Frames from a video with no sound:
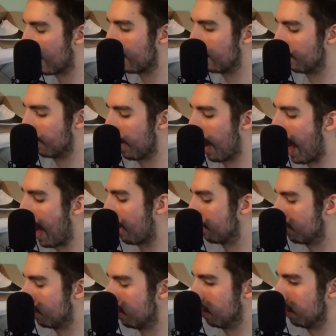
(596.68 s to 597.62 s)
kind of
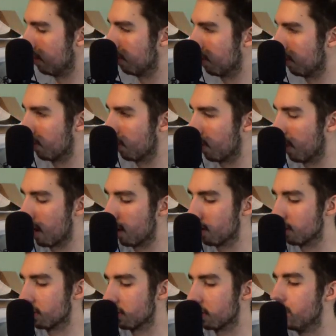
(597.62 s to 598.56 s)
half studied for 4
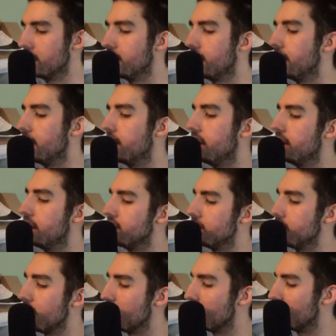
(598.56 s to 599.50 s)
hours.
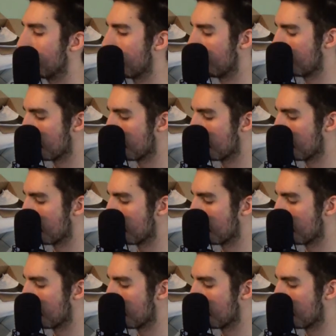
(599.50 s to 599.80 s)
So